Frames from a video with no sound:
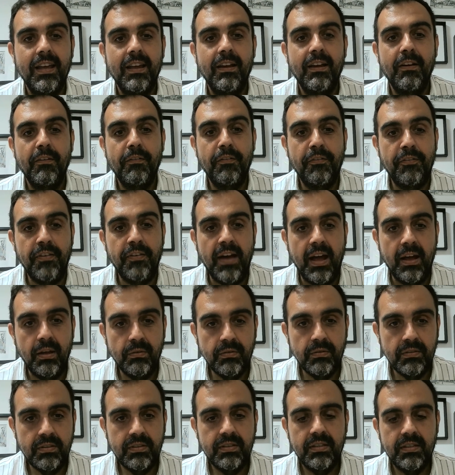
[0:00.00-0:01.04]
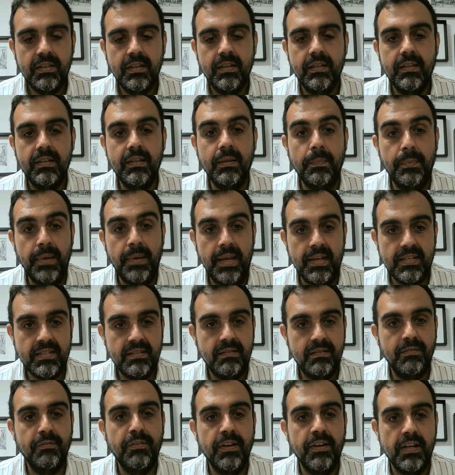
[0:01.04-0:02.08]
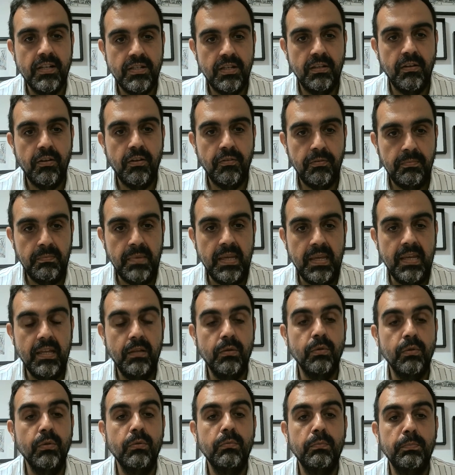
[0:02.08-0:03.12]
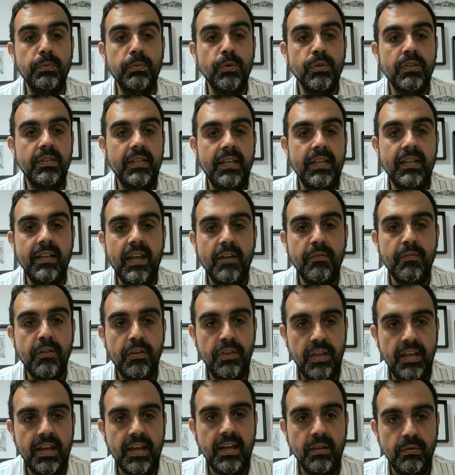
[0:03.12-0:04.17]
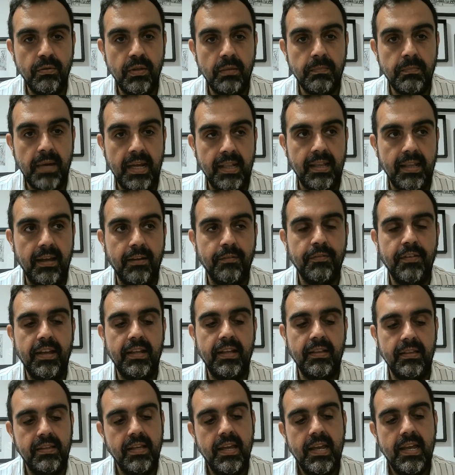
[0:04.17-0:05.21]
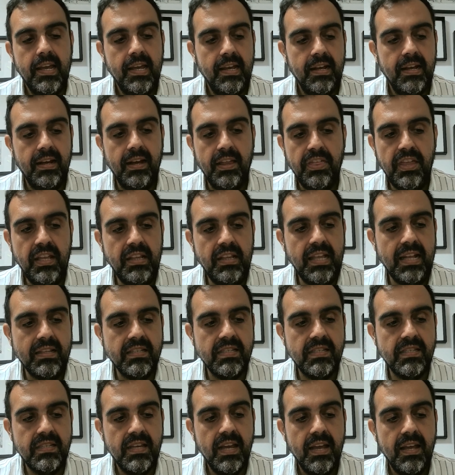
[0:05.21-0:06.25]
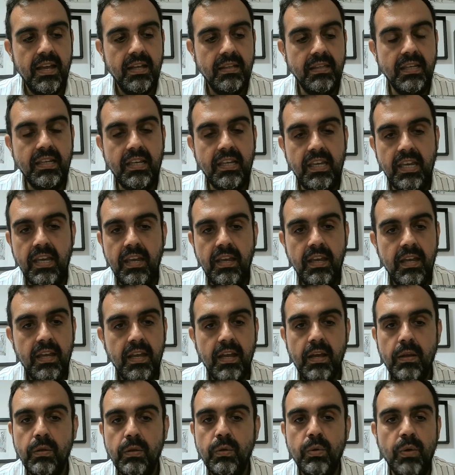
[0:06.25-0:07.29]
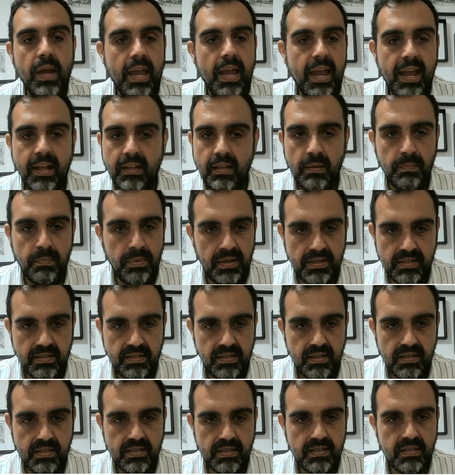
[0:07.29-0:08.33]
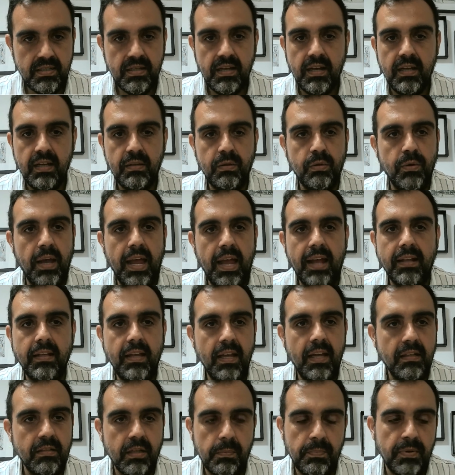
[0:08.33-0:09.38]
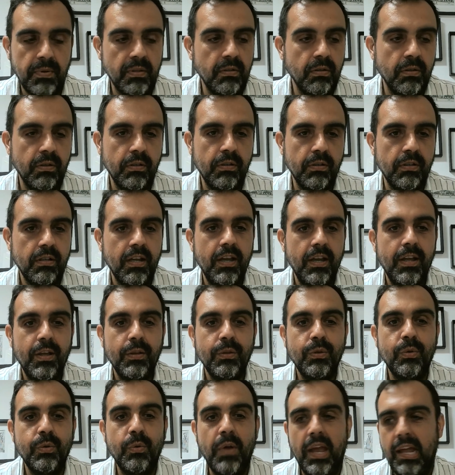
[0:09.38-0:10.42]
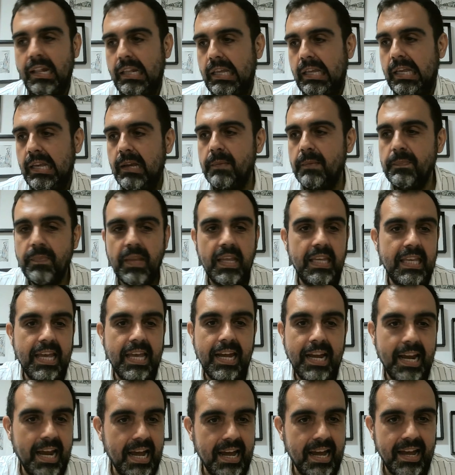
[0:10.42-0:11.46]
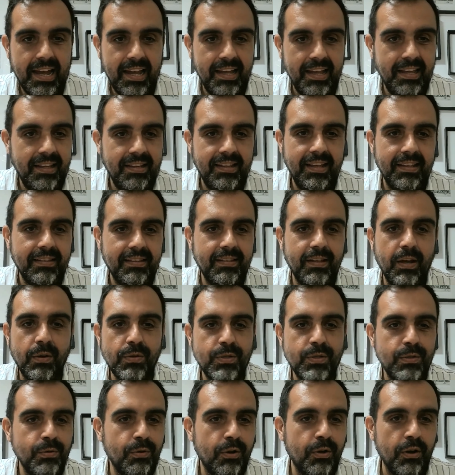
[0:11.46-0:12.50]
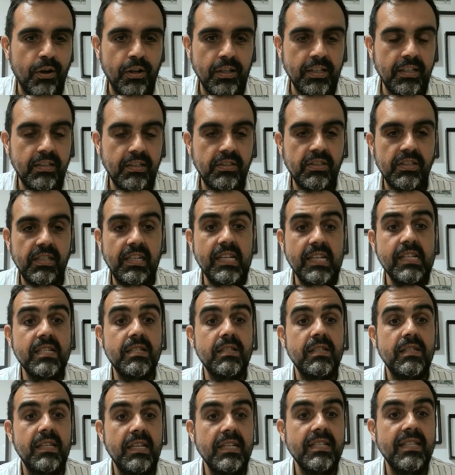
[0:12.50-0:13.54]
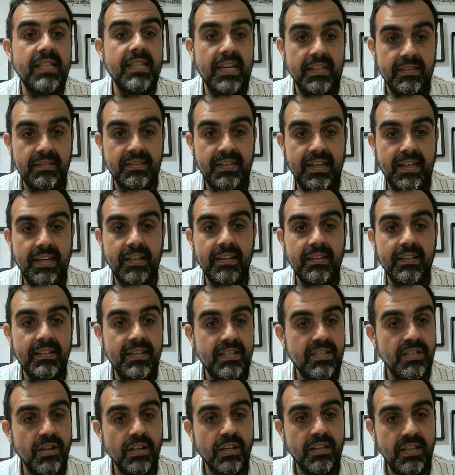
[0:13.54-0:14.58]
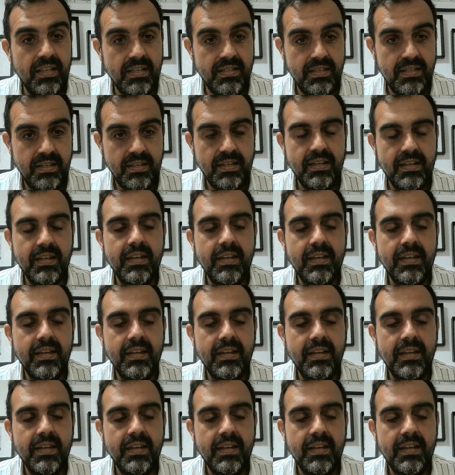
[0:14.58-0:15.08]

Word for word: found the best version of me to put in everything I do in my life. And I think that's the key to any business, to any entrepreneur, to any young guy that goes to college is is that and it's not easy